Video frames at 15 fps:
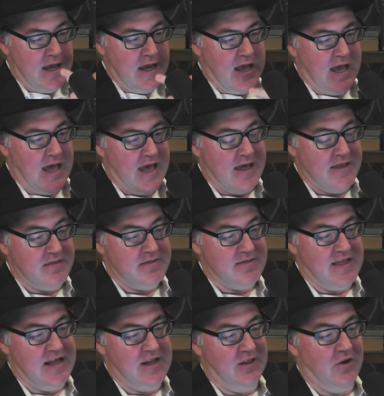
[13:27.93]
And
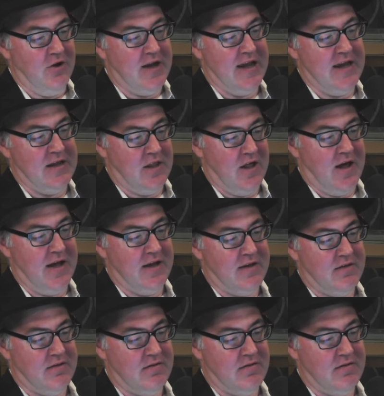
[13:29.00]
they're looking like